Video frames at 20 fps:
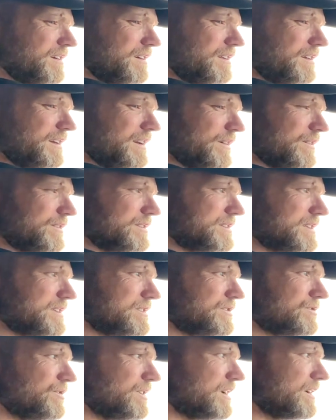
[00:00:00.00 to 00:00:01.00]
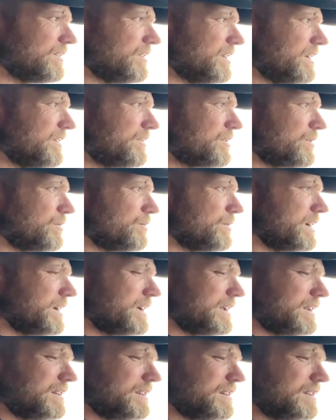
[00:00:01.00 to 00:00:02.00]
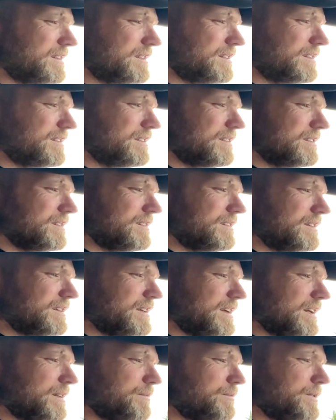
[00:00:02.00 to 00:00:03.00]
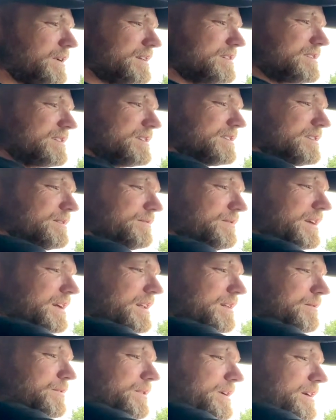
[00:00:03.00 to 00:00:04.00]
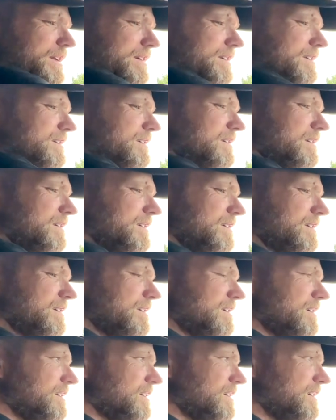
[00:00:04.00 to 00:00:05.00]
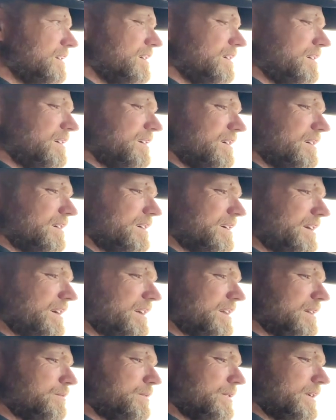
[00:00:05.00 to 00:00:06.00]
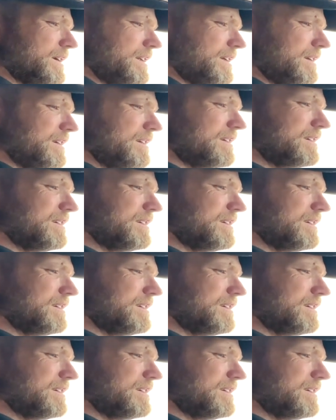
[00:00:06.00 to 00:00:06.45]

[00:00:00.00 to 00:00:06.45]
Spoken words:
Now it says drive left or right. To calibrate, system calibrating. Calibrating.